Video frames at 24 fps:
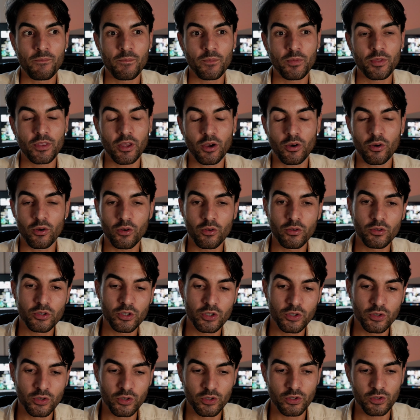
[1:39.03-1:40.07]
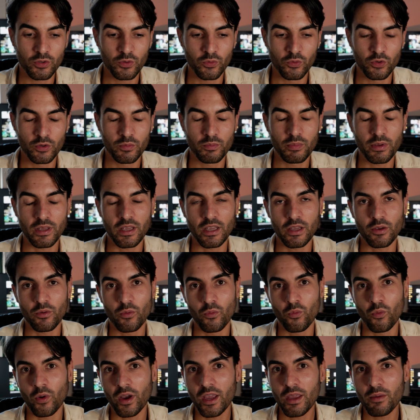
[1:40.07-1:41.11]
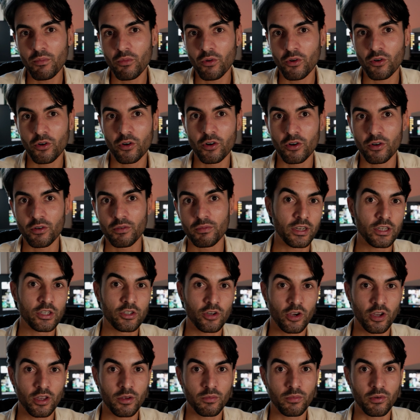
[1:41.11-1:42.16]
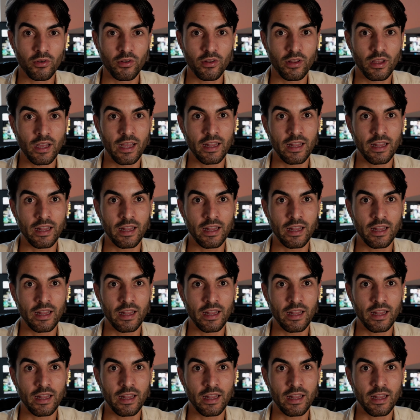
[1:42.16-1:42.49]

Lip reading: the whole shoot would be way more enjoyable,